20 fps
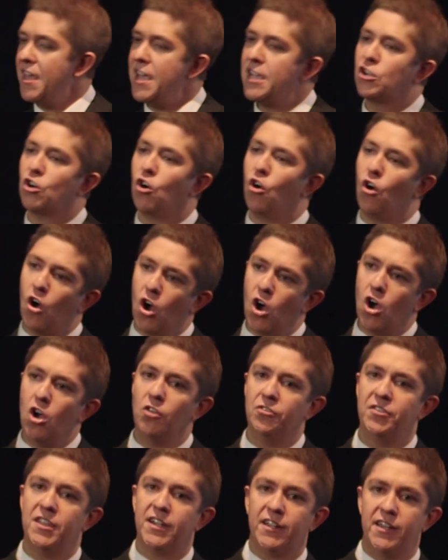they
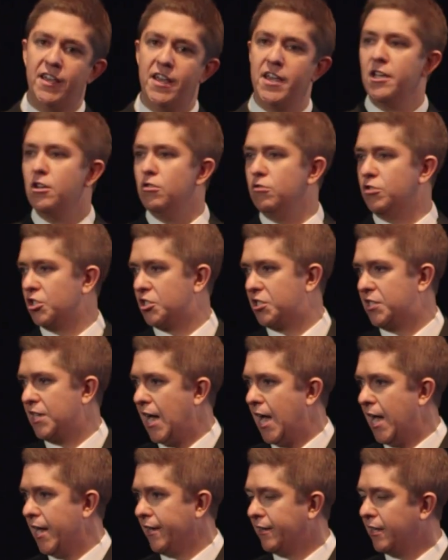called the king who just
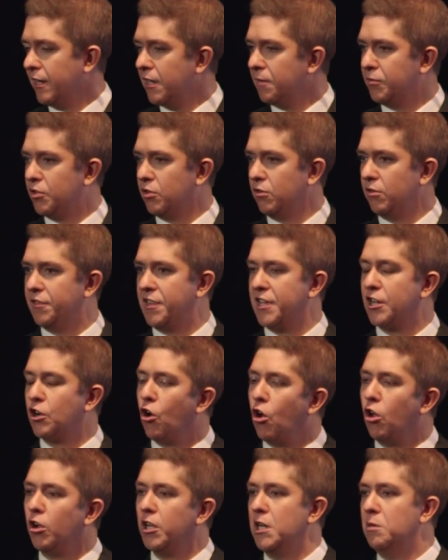died, King Abdullah, they
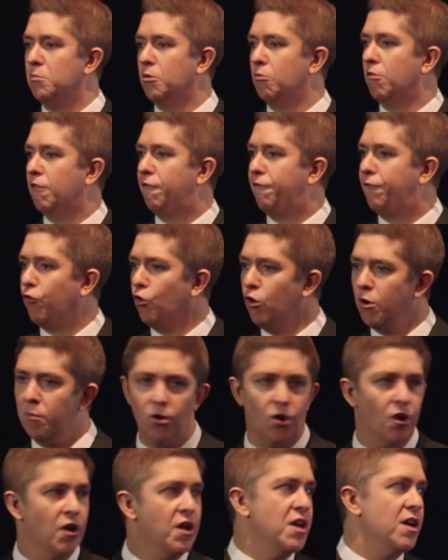called him a
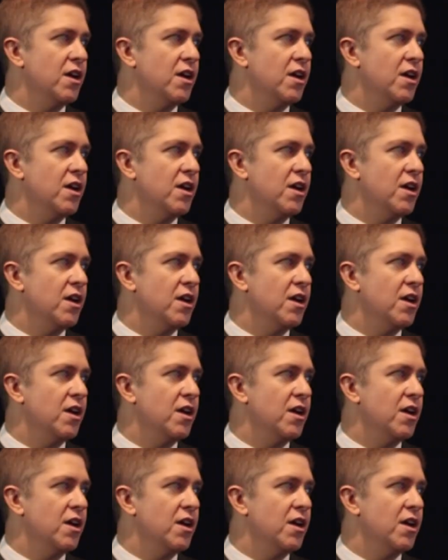reformer.